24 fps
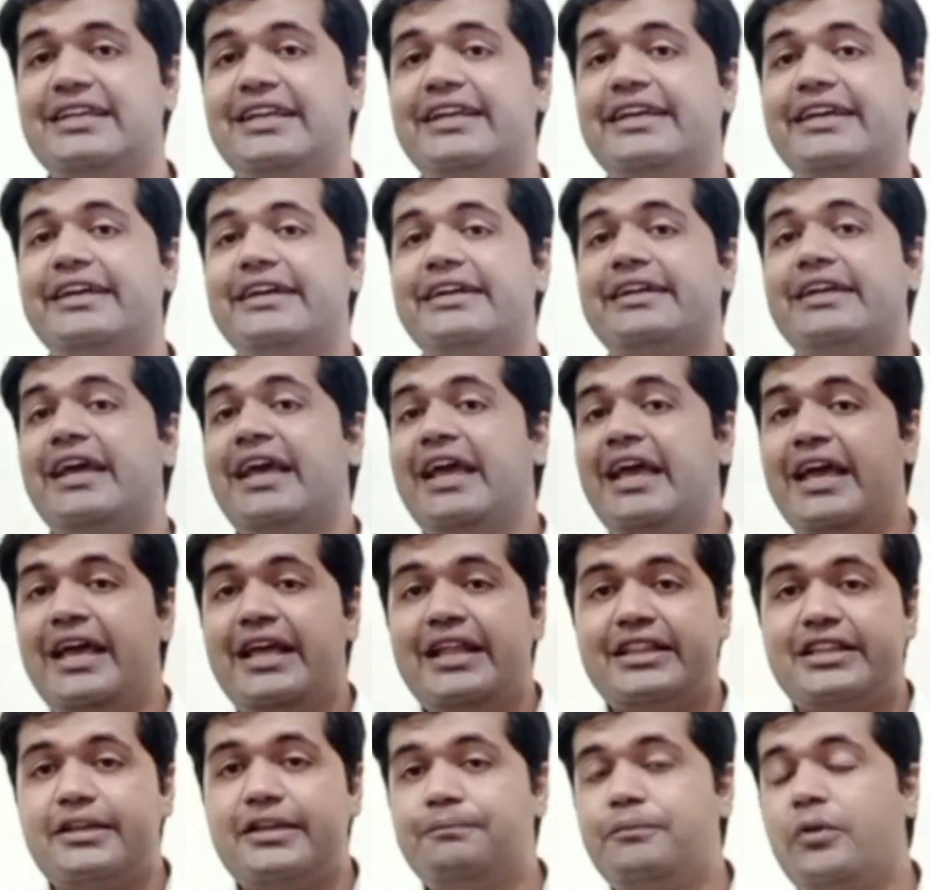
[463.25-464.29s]
Eliot,
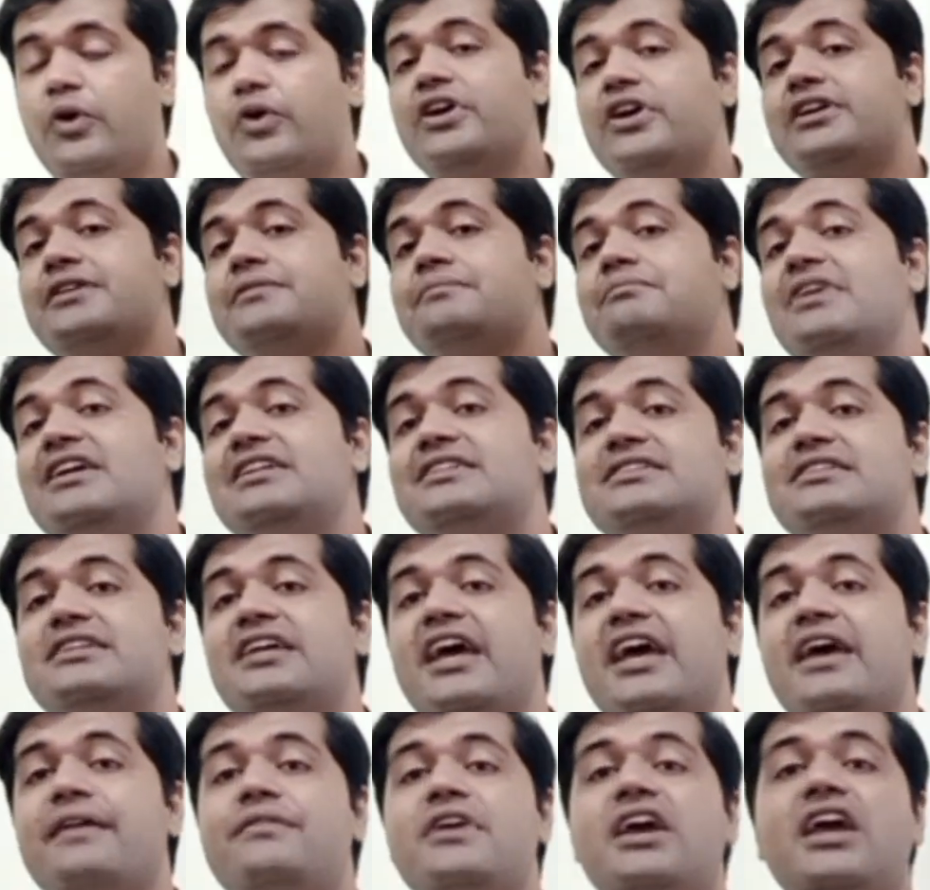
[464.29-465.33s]
the poet must
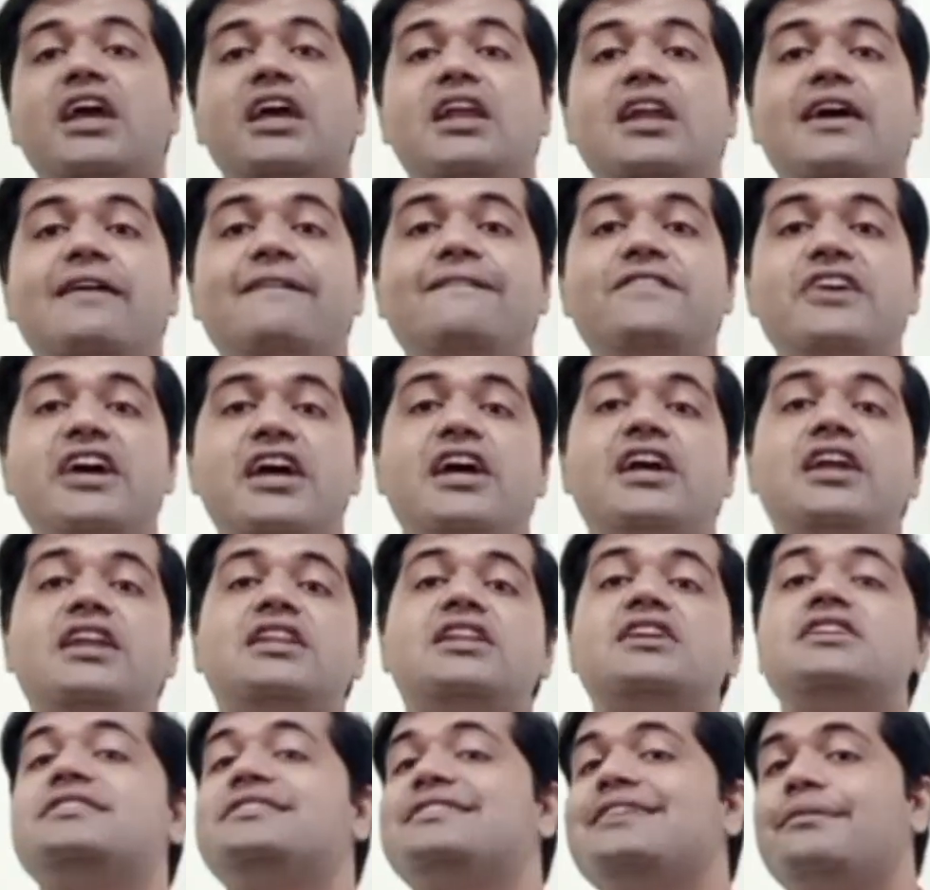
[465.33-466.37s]
have an
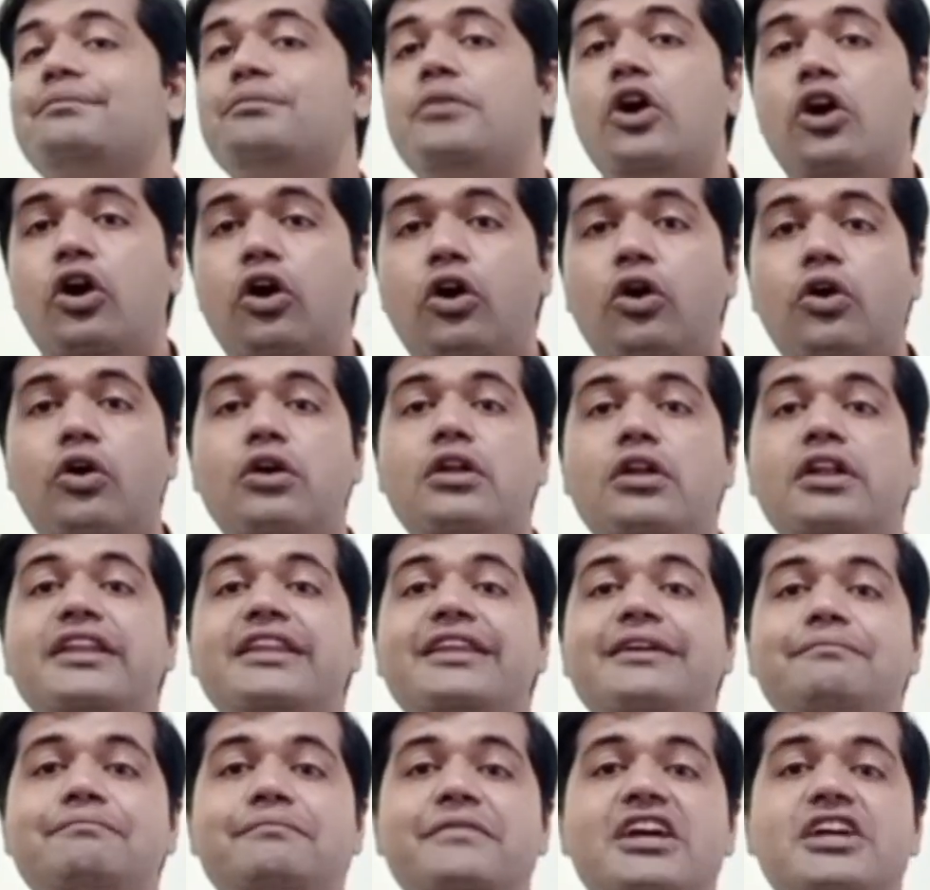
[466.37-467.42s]
awareness of all
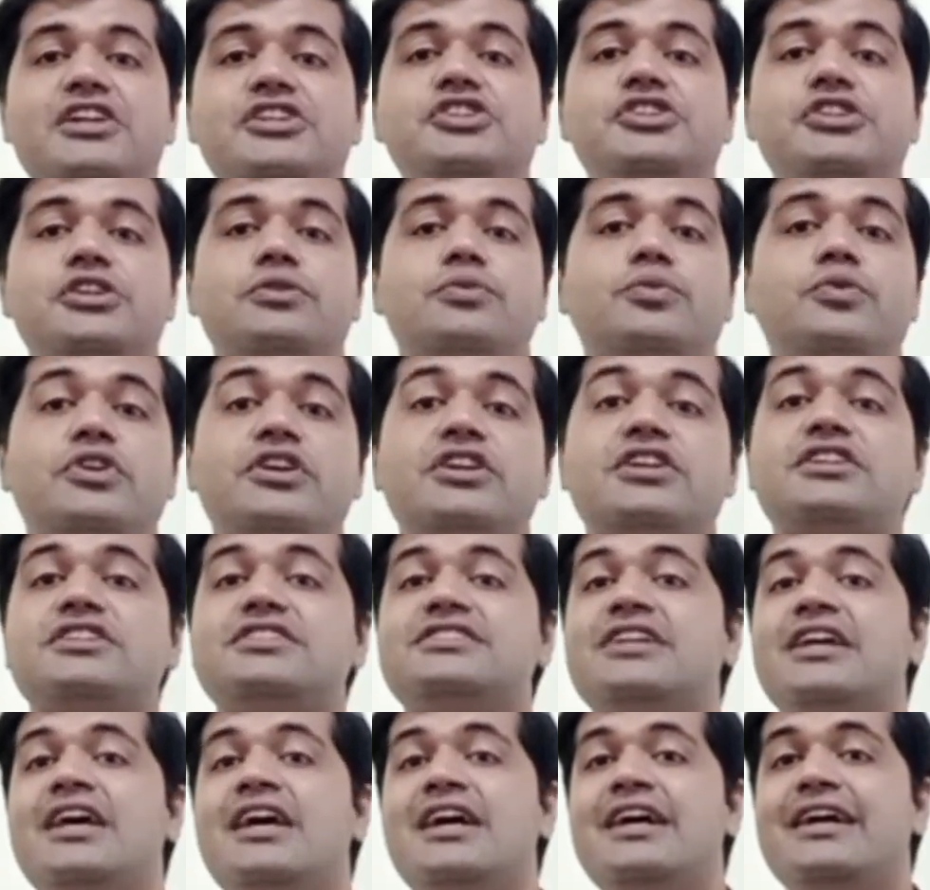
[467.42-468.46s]
the major
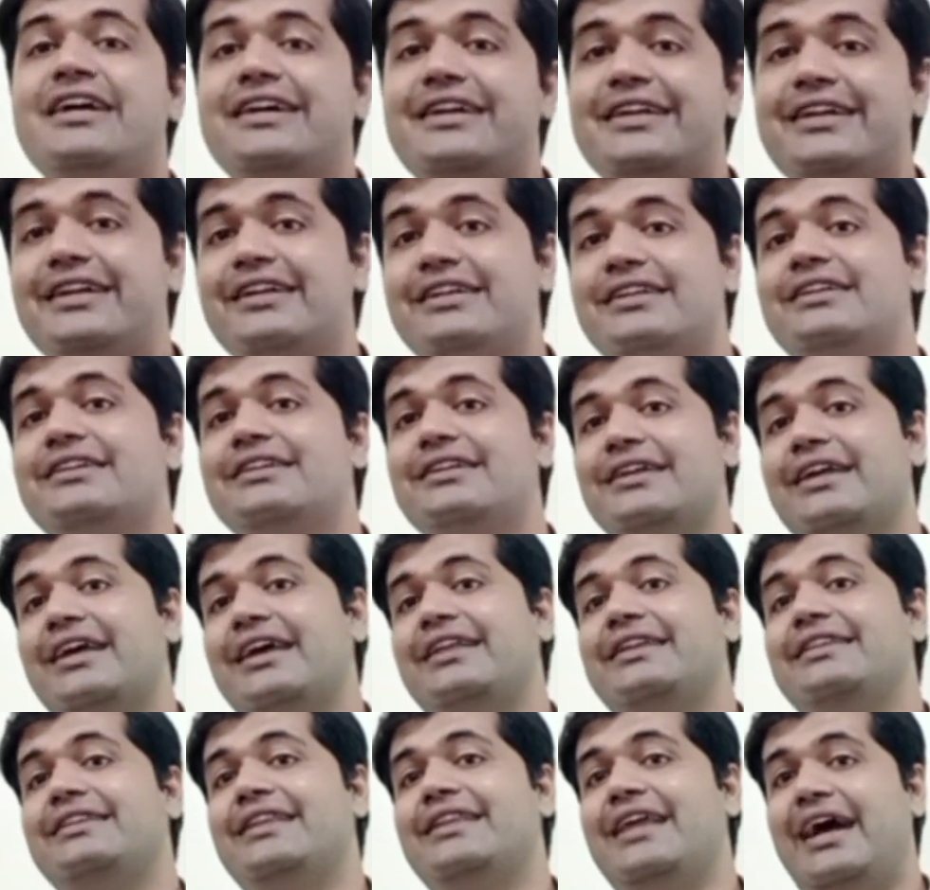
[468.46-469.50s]
works written
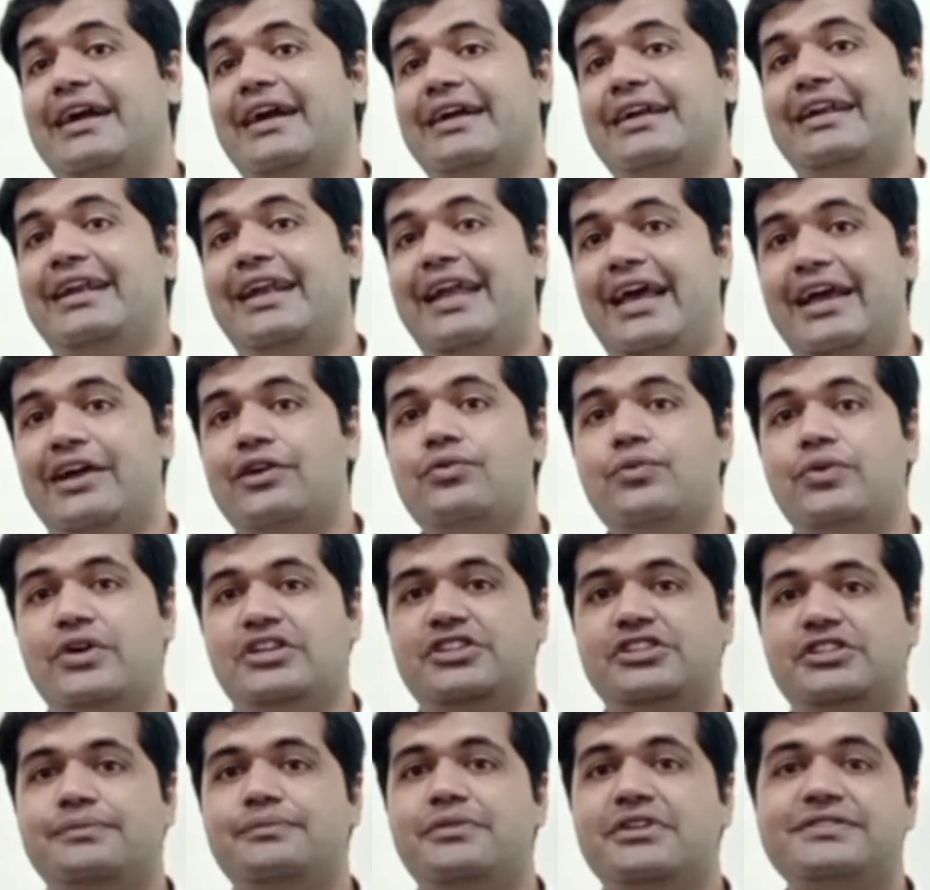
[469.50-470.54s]
in that
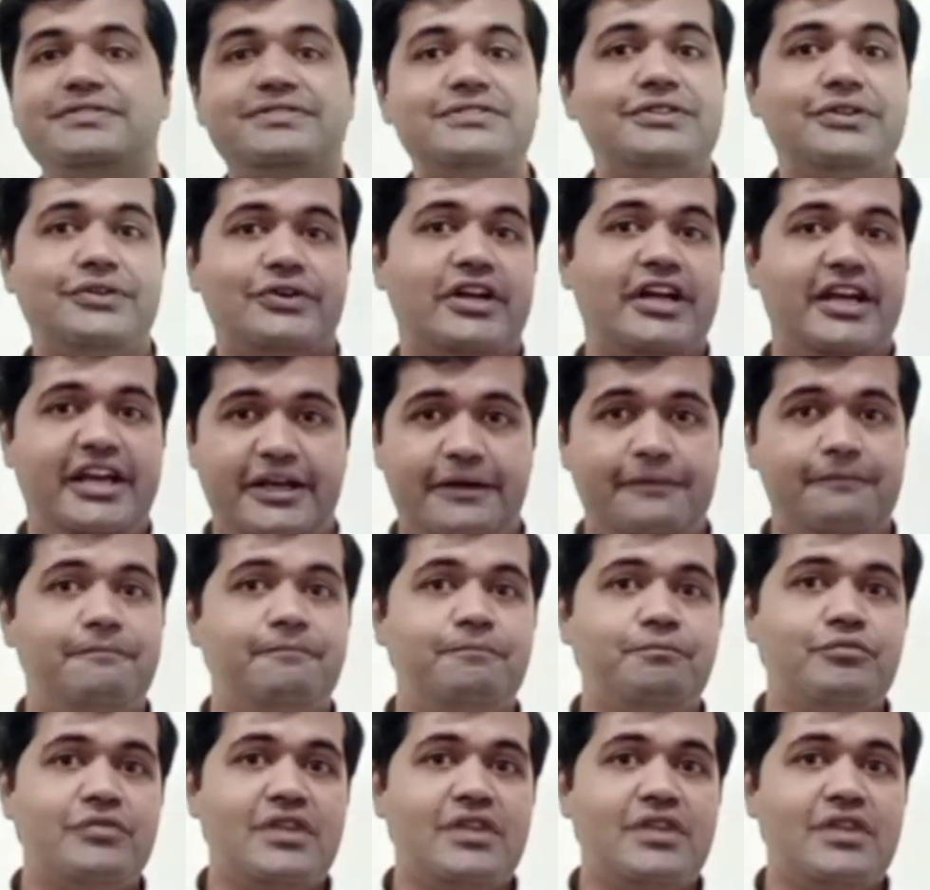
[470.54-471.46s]
language before him,